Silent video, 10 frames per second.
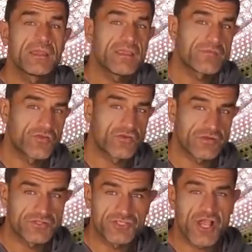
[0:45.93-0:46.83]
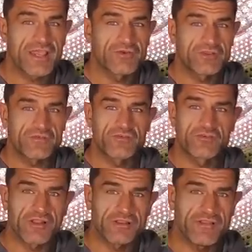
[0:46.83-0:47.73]
If you're a child, if you're
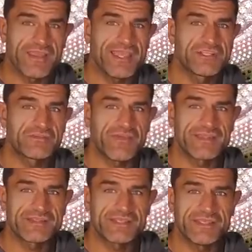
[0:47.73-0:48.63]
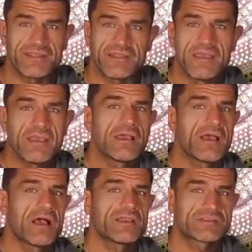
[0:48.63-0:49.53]
under the age of 18,
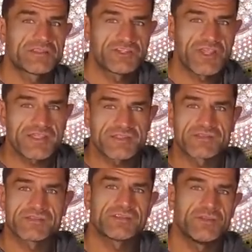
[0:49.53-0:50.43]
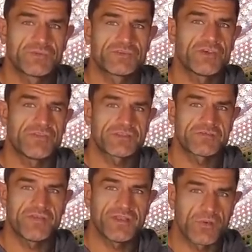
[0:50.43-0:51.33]
I suggest you turn this
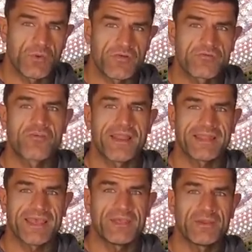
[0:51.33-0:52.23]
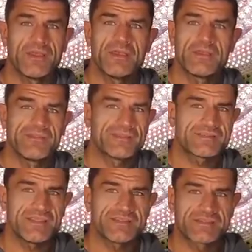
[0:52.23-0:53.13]
video off right now. This
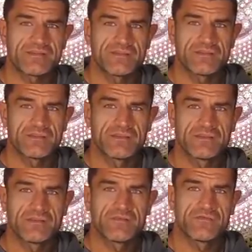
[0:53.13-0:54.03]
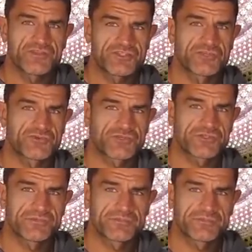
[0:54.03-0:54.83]
isn't for children.